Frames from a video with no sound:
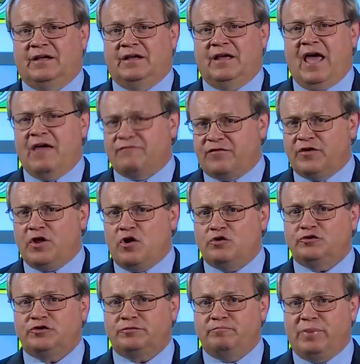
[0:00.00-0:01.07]
And for
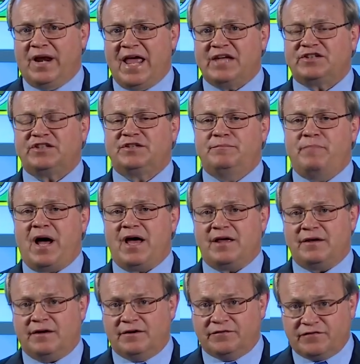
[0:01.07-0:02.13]
those blessed by
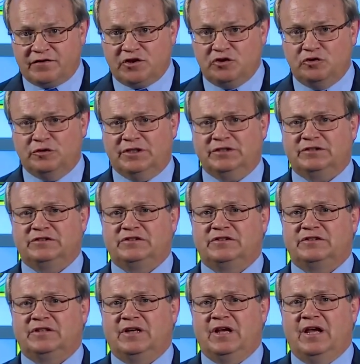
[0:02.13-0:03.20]

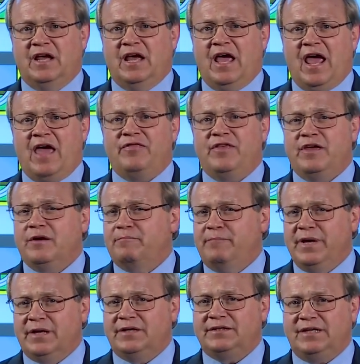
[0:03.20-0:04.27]
affluence and the
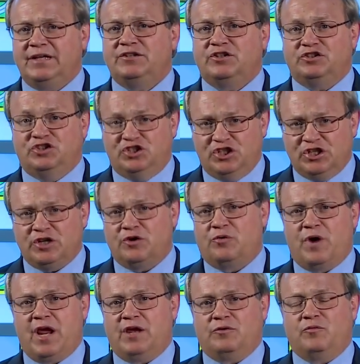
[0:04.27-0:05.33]
ability to
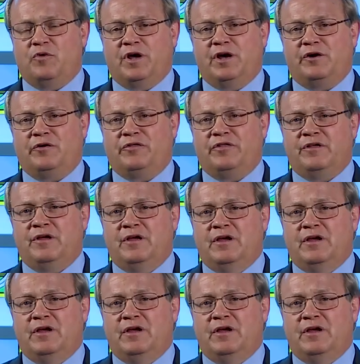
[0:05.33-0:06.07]
generate wealth,